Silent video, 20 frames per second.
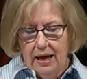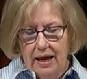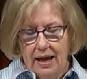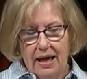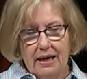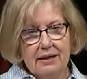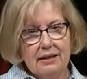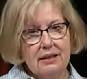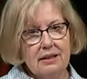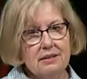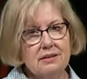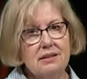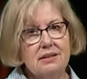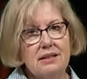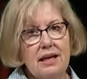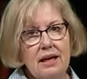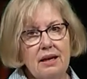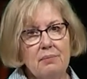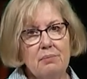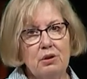And it is
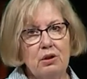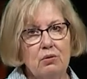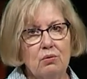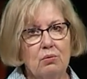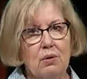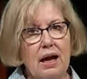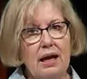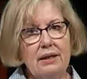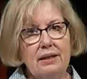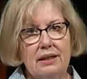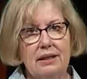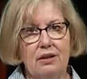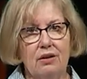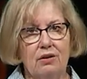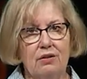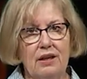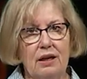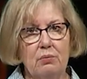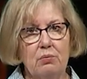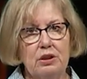Samuel right
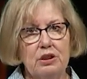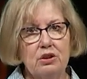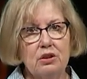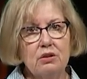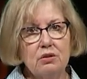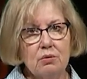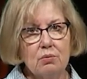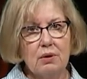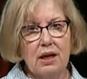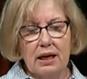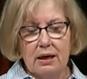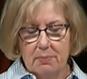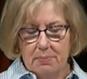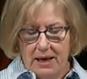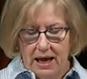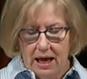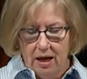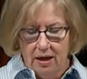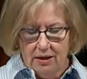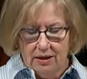here that we just read
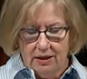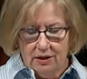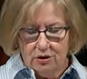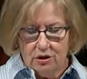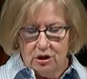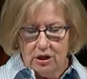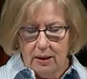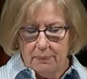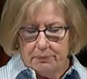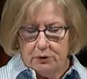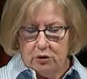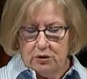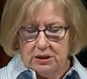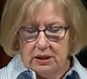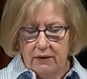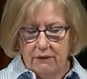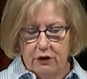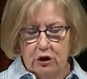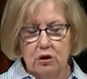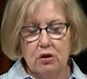about in chapter
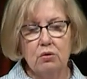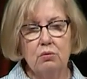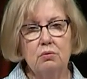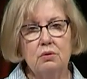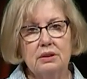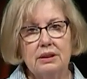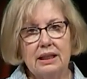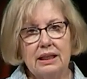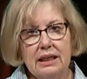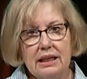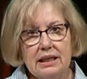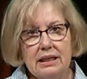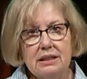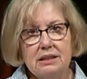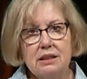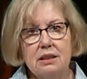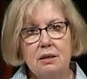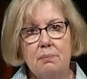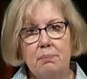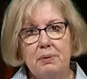7 who
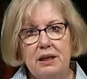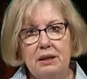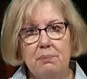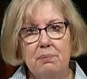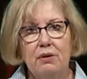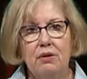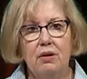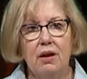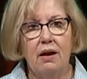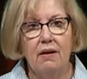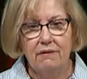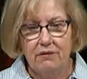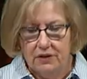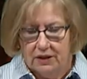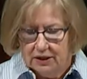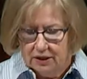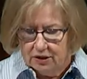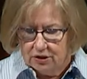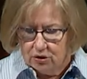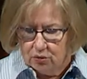leads the people of
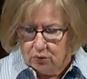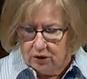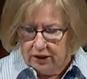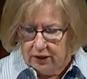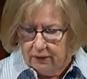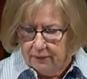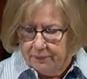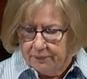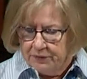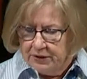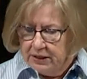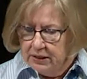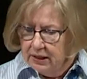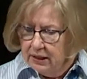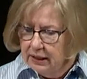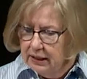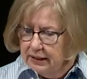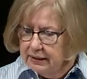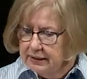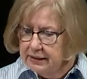Israel
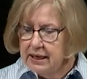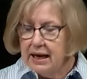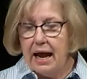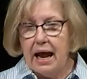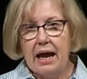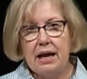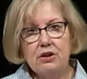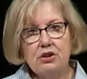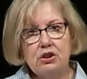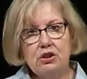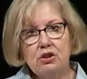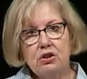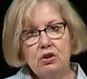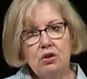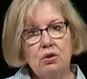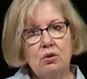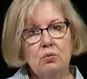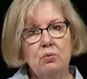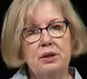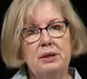in
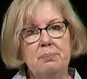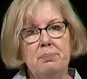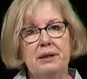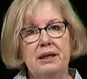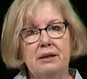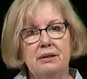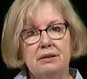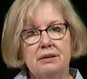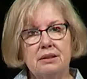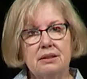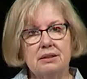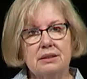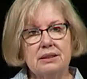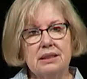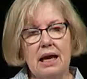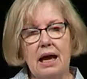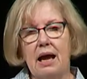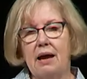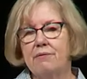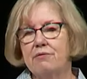national repentance
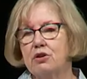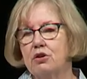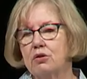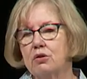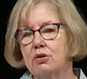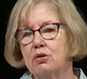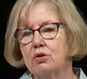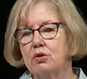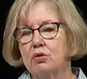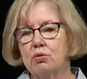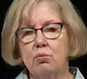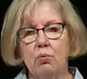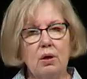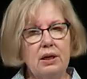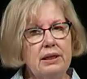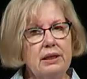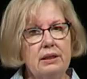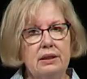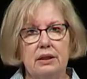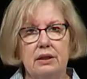after
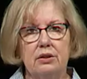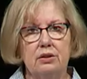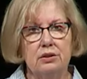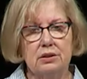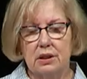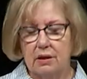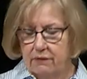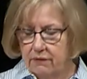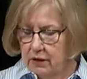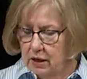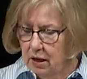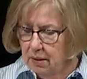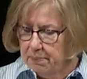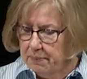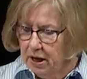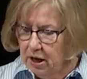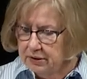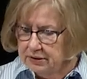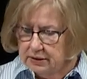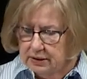20 years of
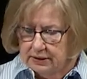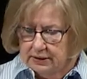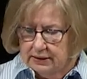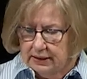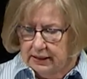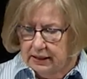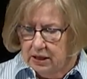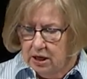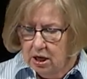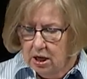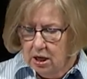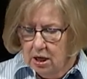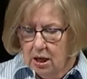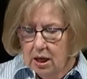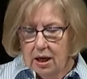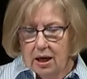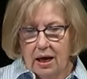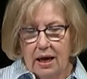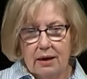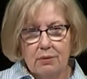apostasy.
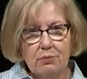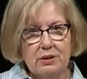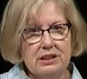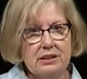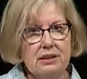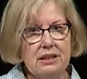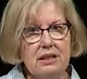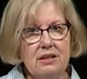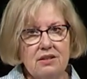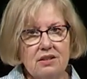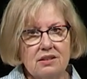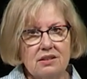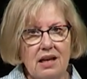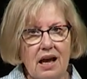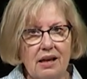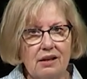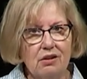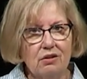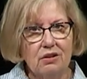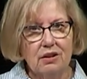And we see the
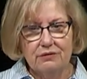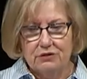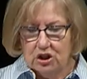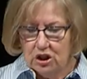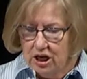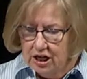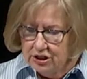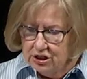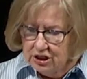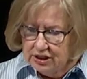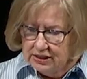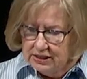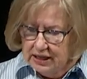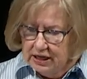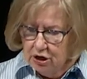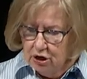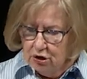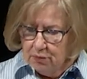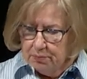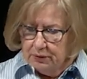cycle of judges
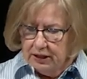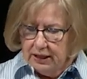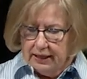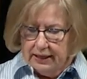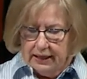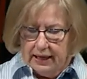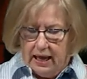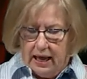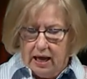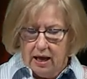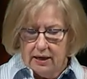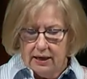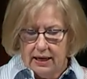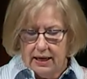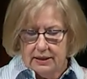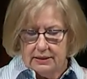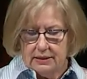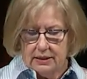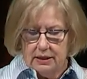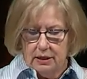here playing out
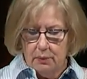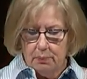as the